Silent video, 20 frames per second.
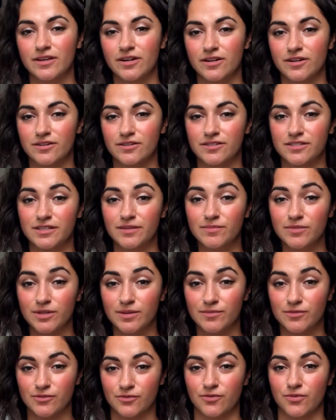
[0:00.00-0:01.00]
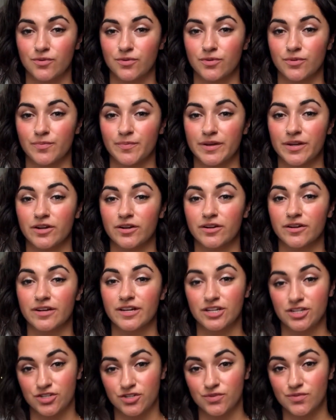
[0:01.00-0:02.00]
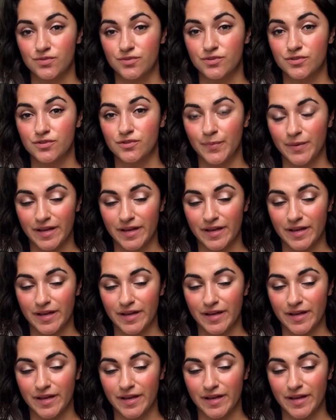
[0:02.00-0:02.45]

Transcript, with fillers: they're symptoms for bigger issues.